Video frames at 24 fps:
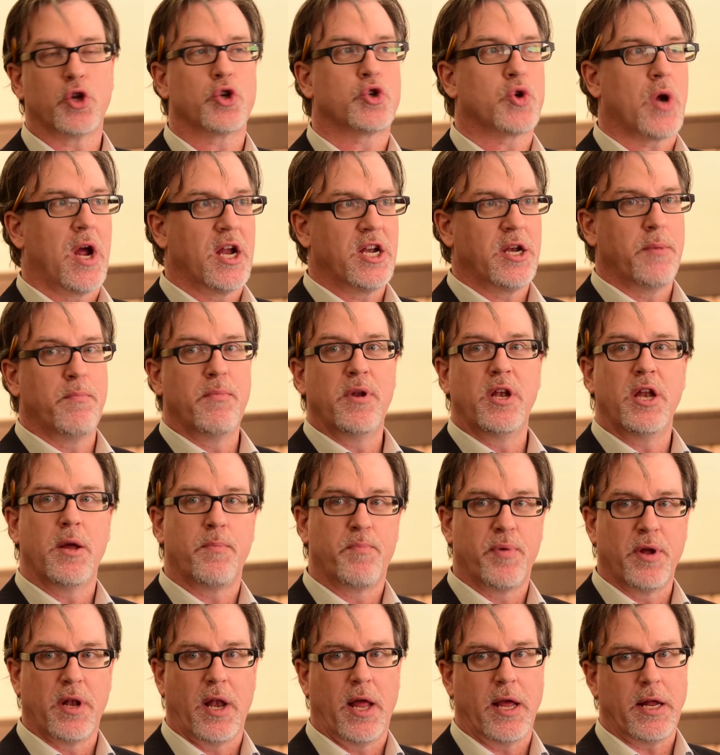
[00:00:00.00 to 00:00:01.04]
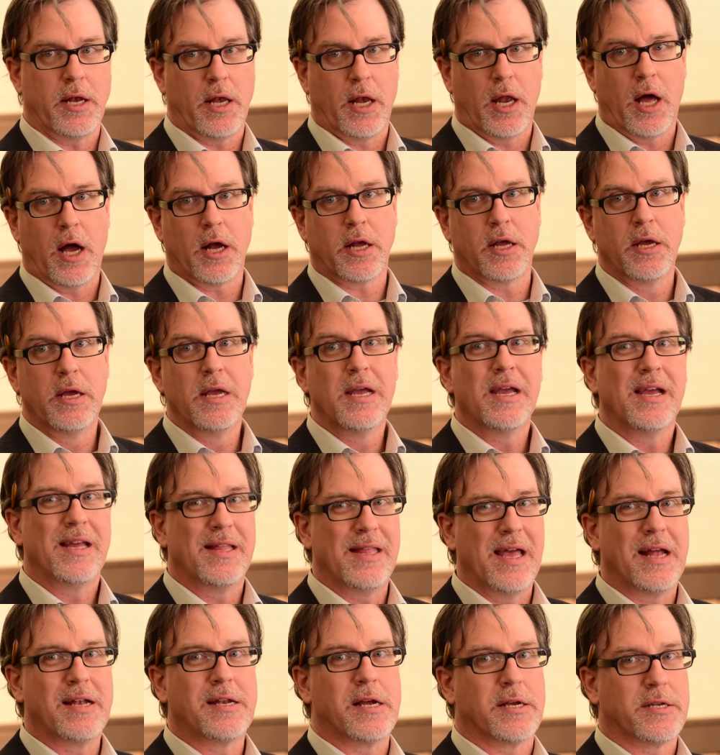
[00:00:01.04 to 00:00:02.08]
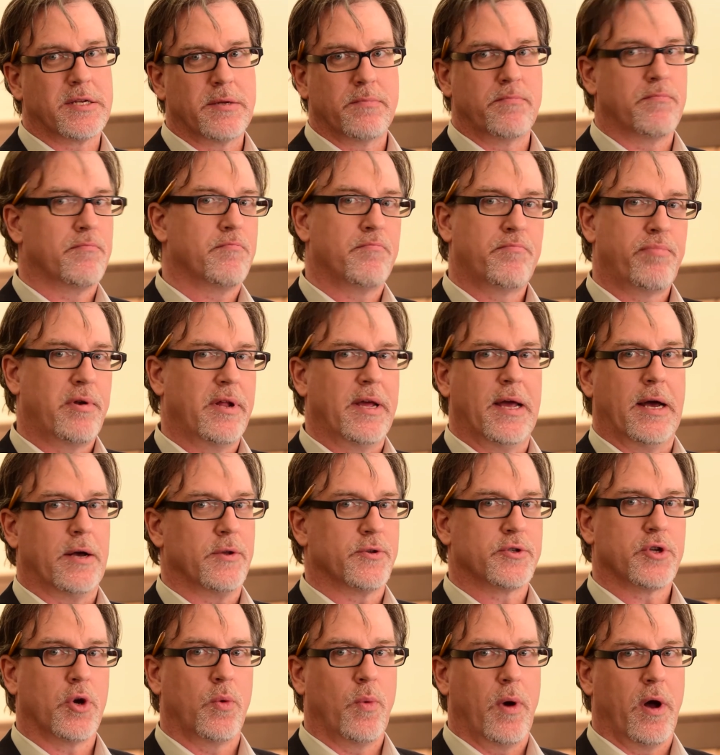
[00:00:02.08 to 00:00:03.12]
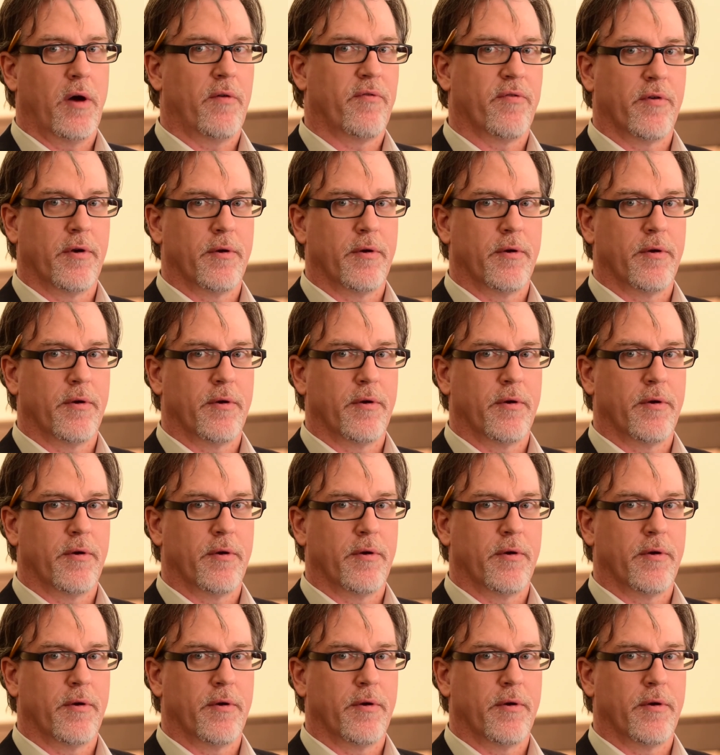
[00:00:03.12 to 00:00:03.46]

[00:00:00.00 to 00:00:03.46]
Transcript: They're trying to manipulate luck, and that doesn't play out so well